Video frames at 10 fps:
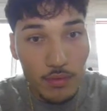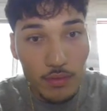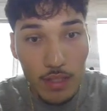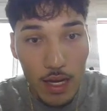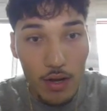
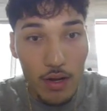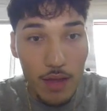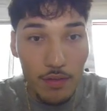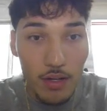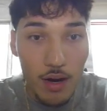Now I
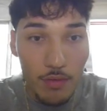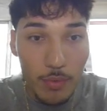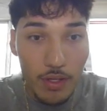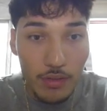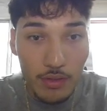have the
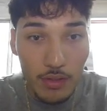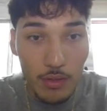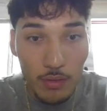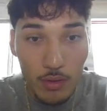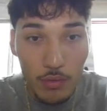confirmation to go
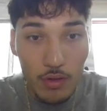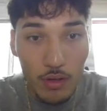lower.